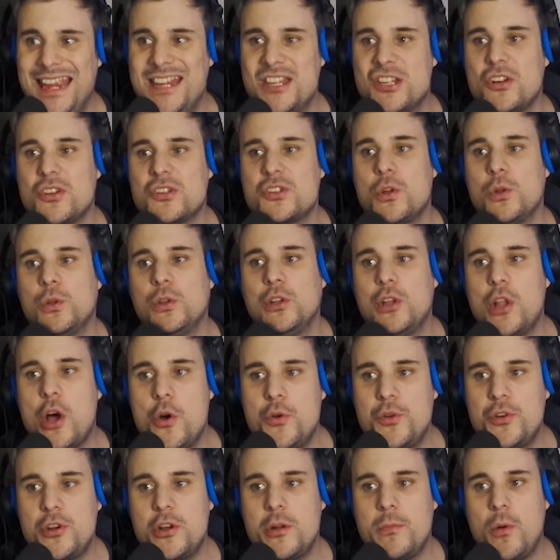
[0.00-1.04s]
He's also
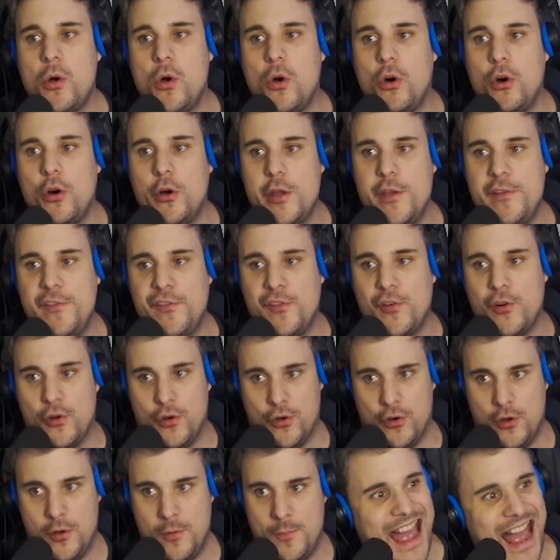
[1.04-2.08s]
loaded up Hoi
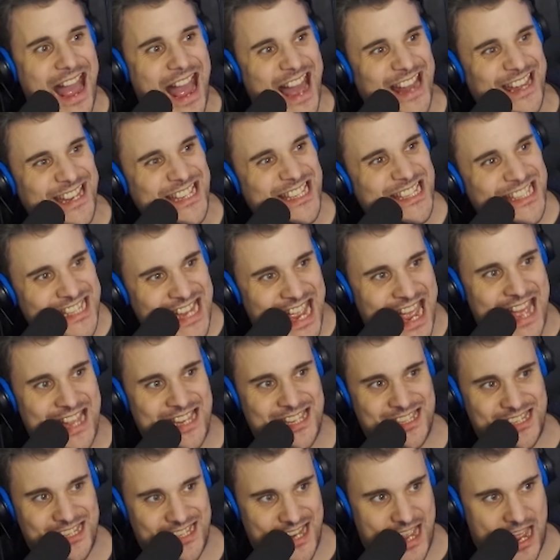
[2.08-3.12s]
4 and he's
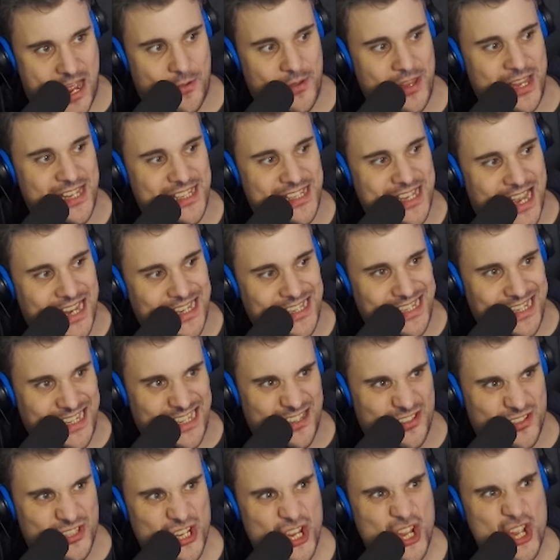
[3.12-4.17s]
tested out his
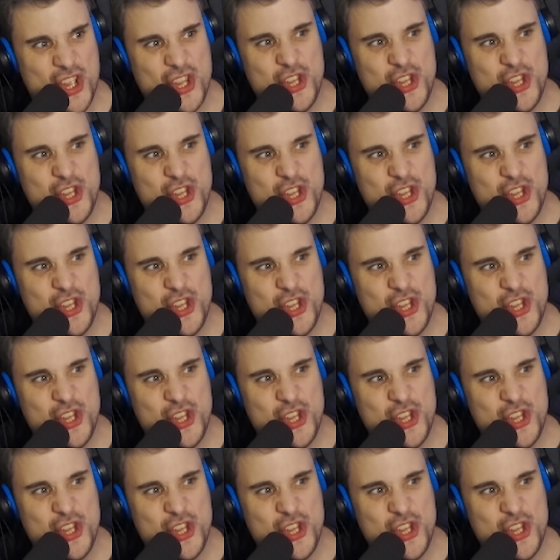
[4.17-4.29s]
ideas